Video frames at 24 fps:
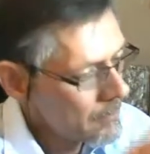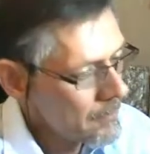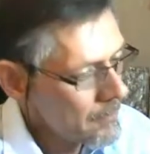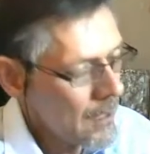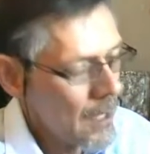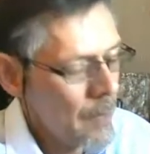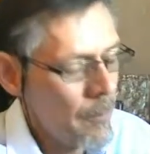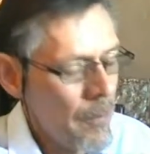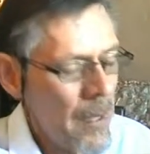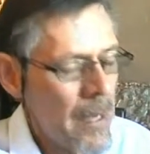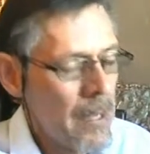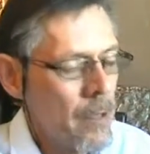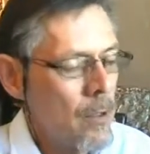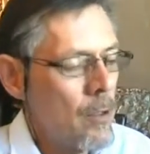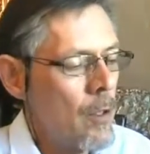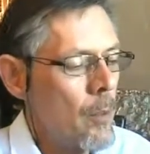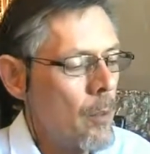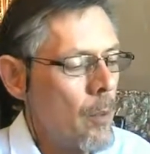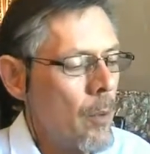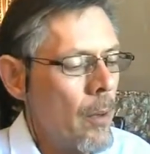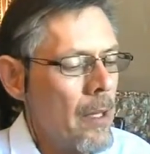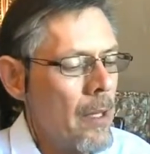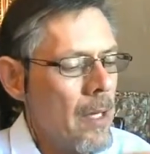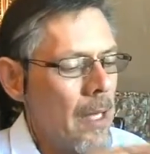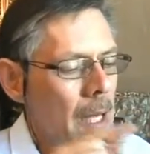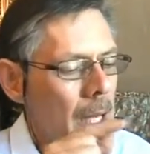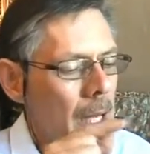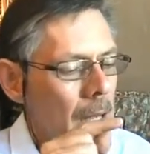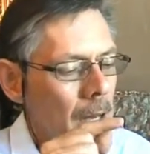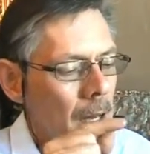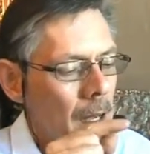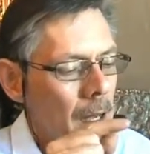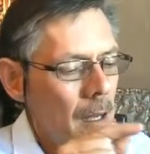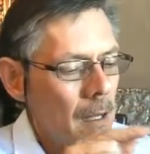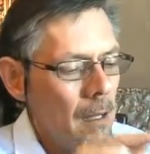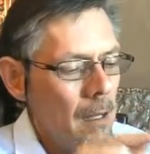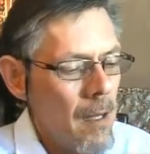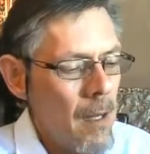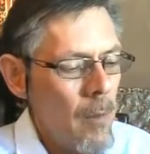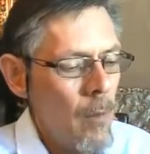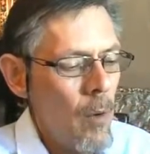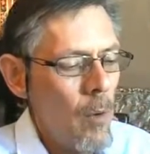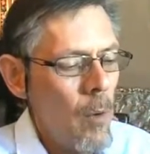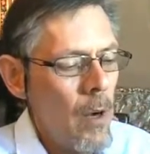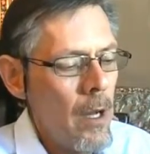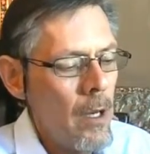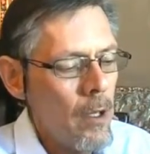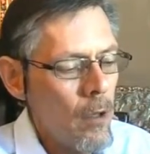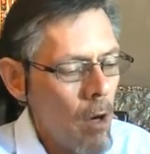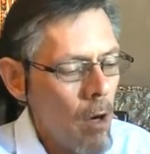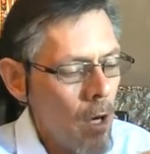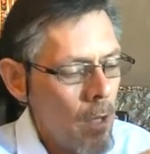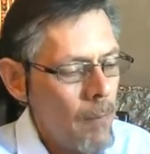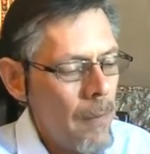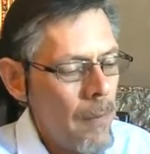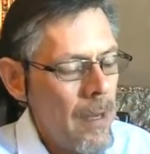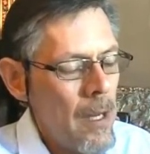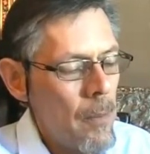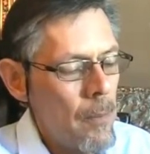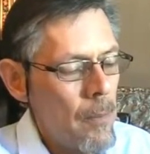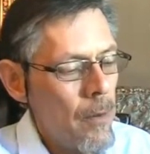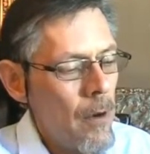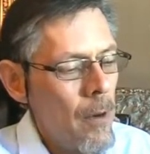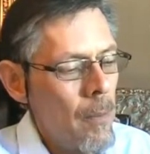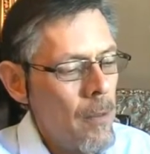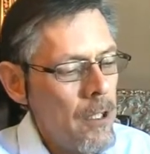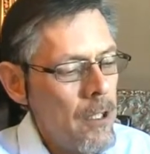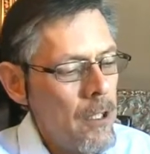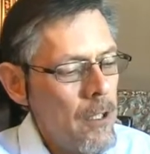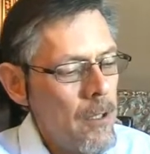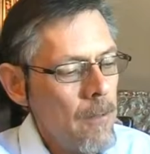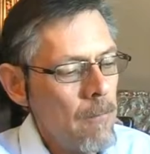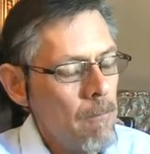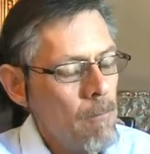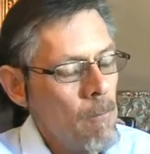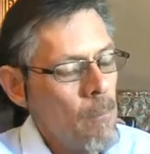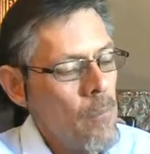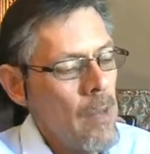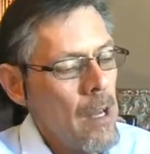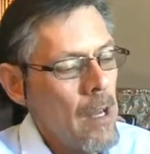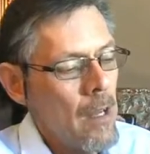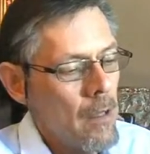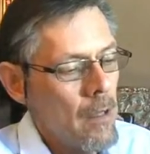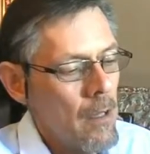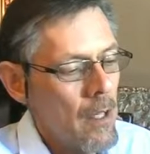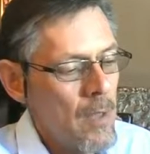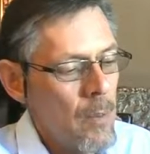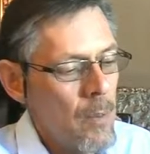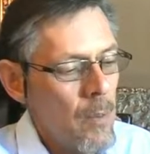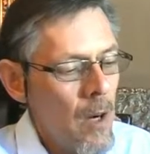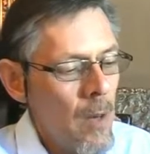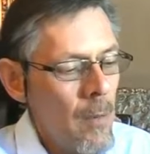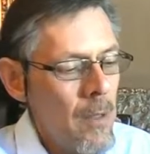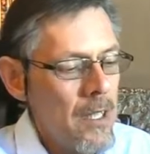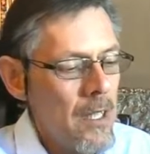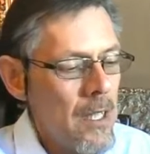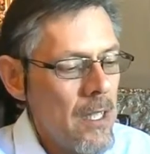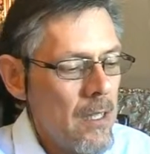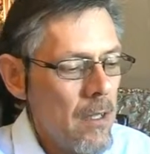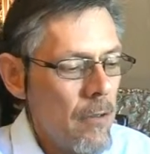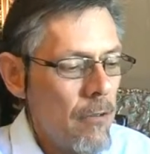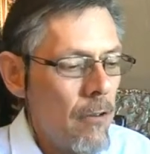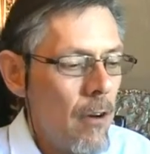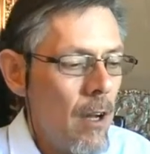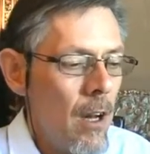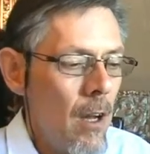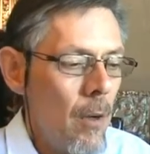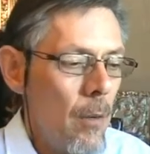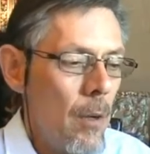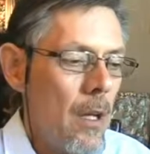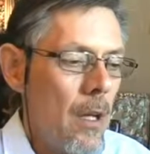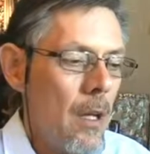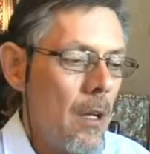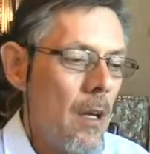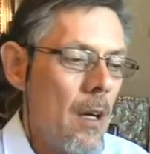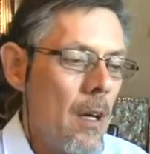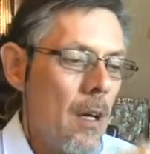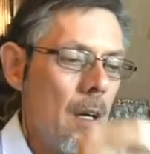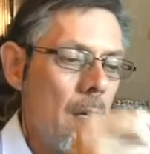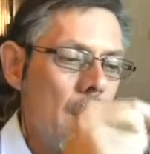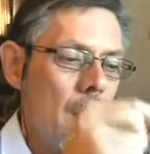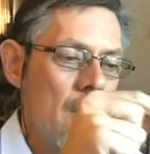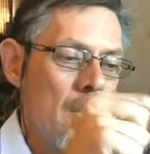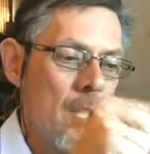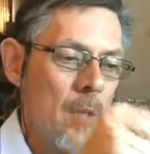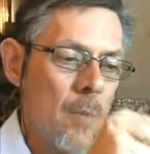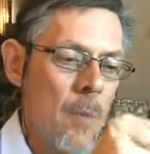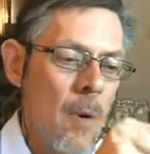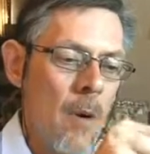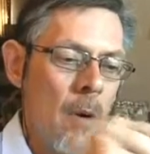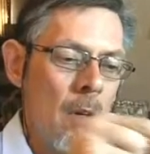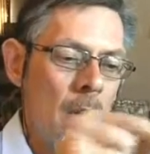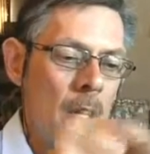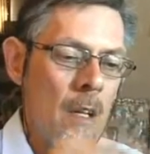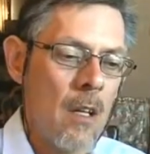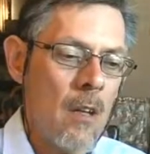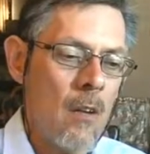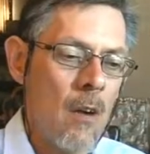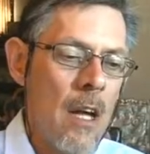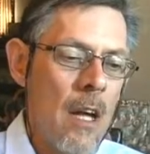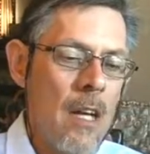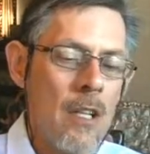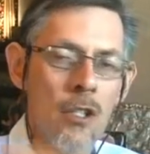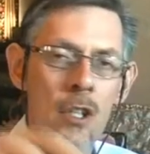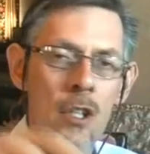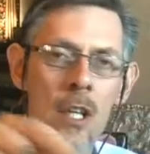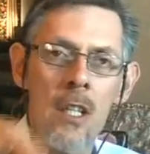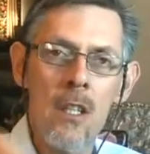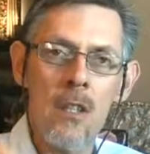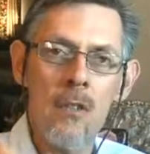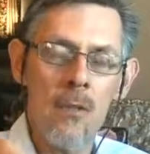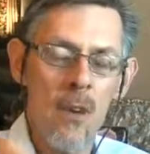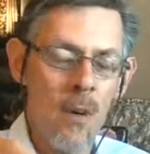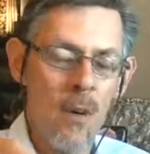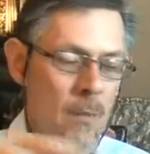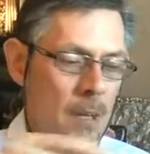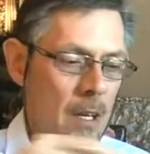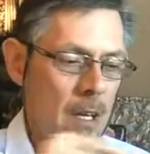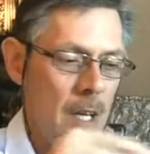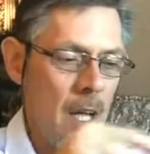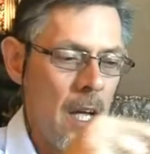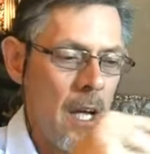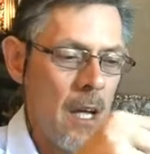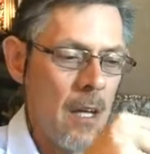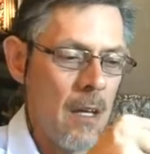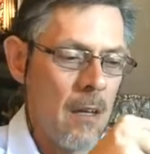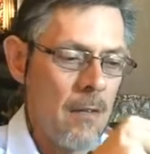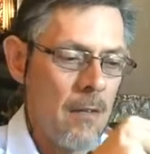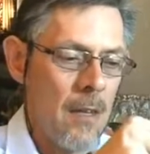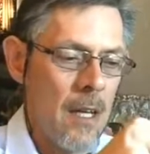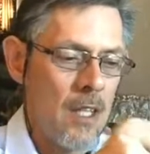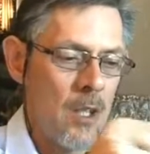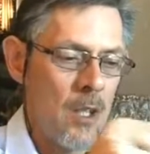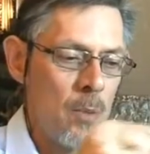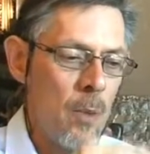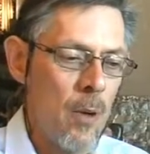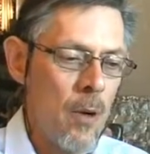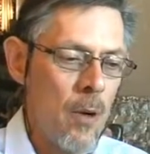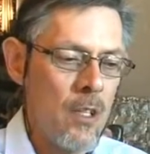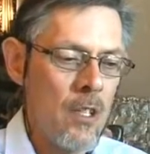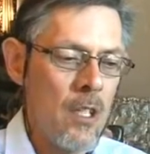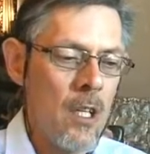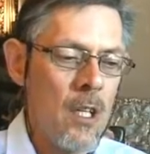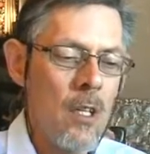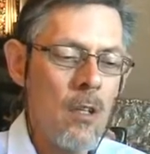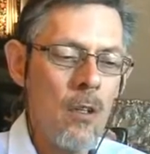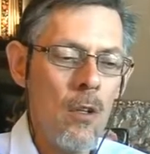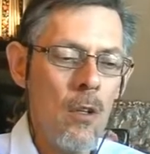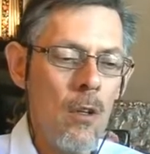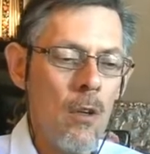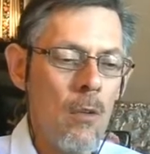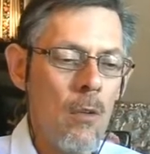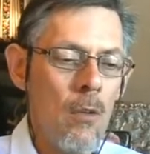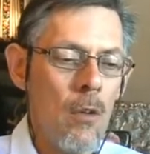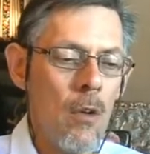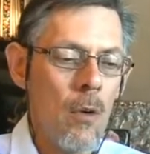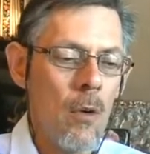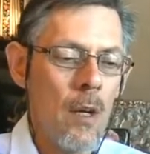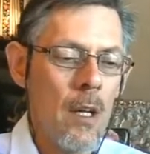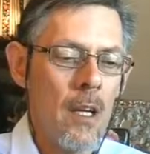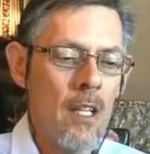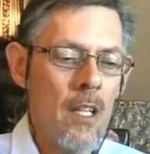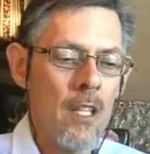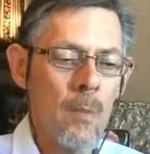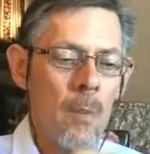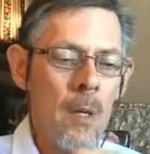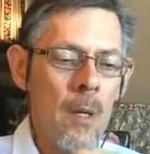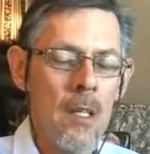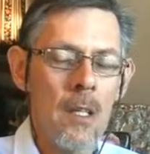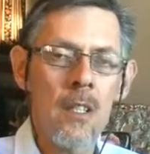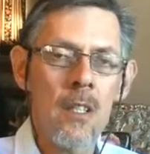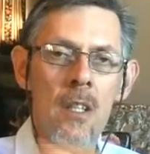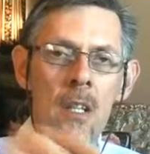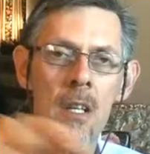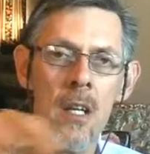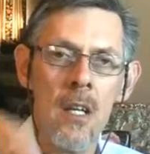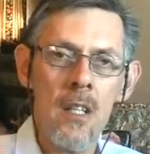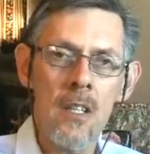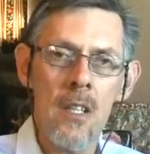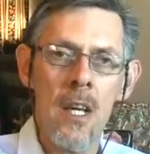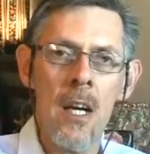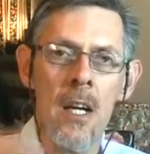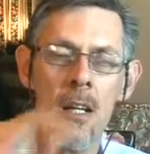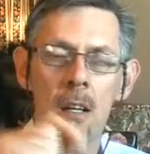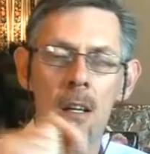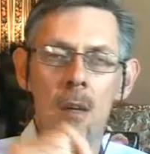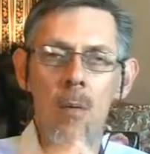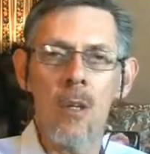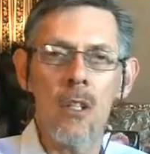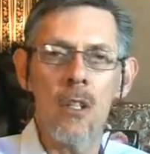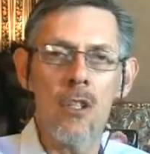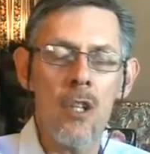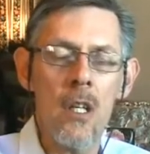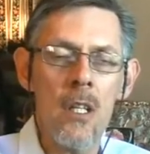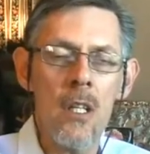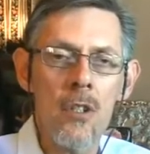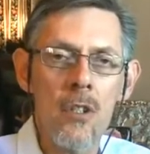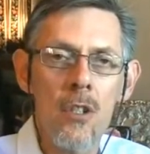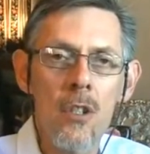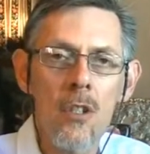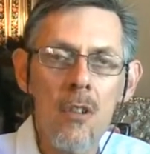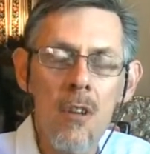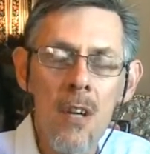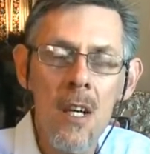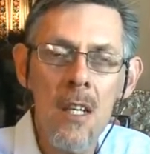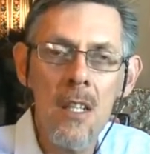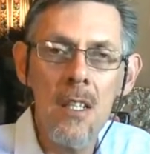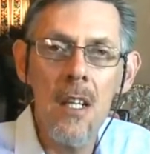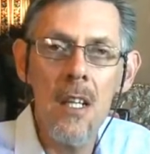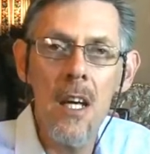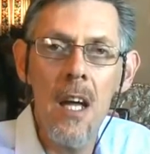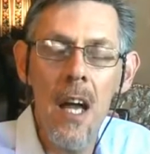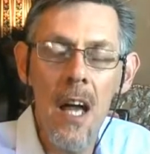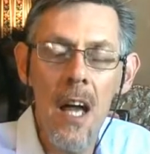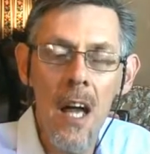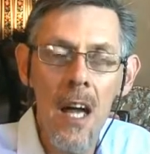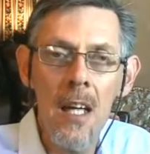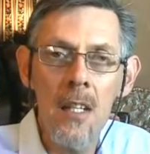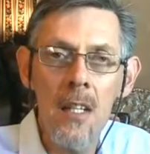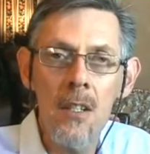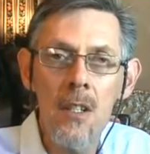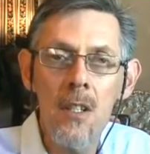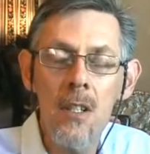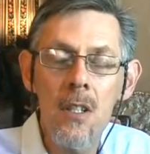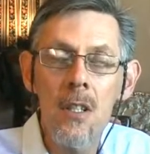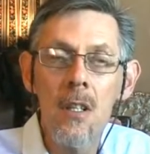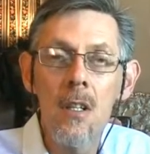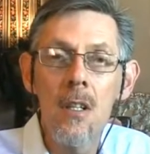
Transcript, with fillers: back to the point again. Number one, God made a promise. This promise is the following The Spirit that raised Jesus from the dead, if that Spirit's in you, you can expect ex- exactly what Jesus Christ has.